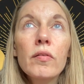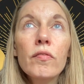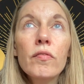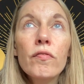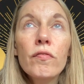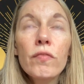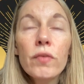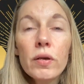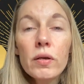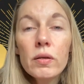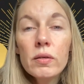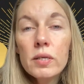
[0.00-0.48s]

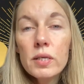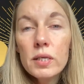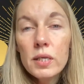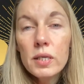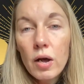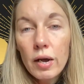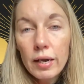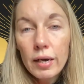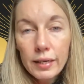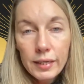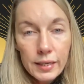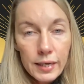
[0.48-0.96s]
feels
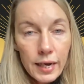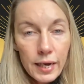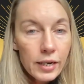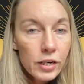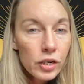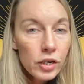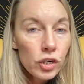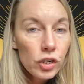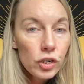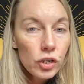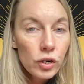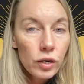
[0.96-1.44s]
like
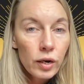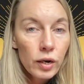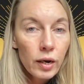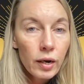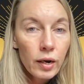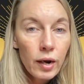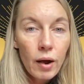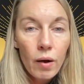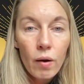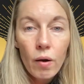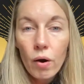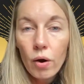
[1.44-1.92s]
tension
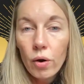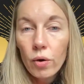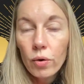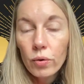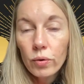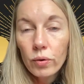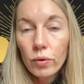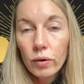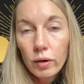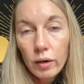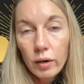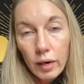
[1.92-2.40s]
in our
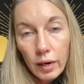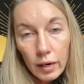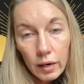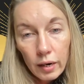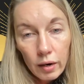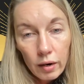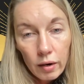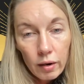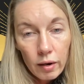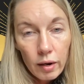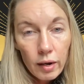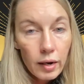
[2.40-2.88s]
own
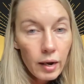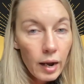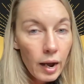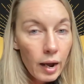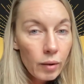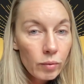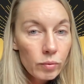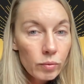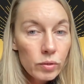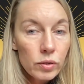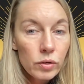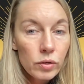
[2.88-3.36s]
inner and
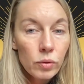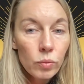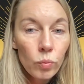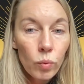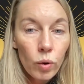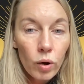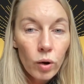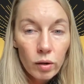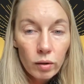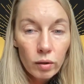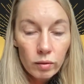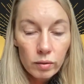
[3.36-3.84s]
outer
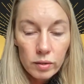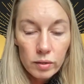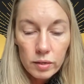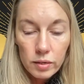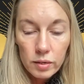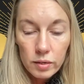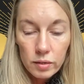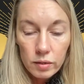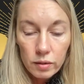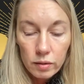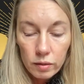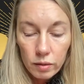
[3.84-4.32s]

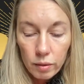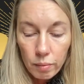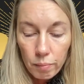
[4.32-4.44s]
worlds,